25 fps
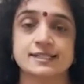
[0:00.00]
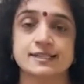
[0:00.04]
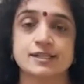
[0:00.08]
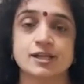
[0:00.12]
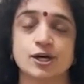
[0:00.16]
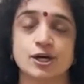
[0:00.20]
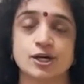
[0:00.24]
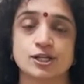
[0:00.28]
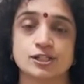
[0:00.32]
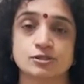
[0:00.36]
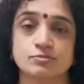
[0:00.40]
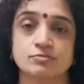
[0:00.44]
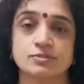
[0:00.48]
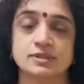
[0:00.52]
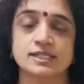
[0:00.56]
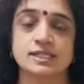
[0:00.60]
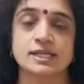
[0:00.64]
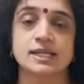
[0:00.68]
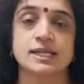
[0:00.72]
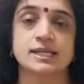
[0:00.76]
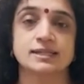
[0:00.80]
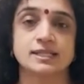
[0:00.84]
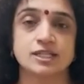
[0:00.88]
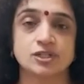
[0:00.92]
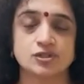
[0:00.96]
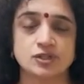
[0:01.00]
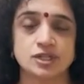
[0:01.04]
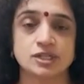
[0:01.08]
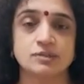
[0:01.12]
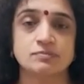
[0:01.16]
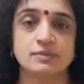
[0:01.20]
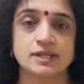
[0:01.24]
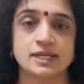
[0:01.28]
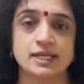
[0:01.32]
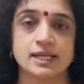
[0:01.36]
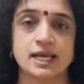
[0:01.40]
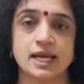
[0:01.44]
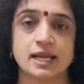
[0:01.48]
in the hospital and the
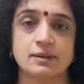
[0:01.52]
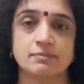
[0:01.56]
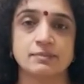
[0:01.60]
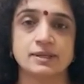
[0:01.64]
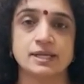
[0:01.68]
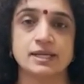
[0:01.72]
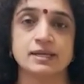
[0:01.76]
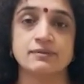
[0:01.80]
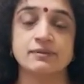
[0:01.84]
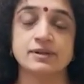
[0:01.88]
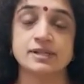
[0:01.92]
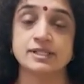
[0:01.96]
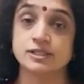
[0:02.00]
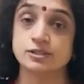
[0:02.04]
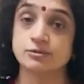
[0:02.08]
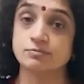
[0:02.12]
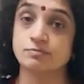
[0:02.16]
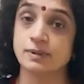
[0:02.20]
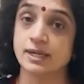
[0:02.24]
treatment can be given,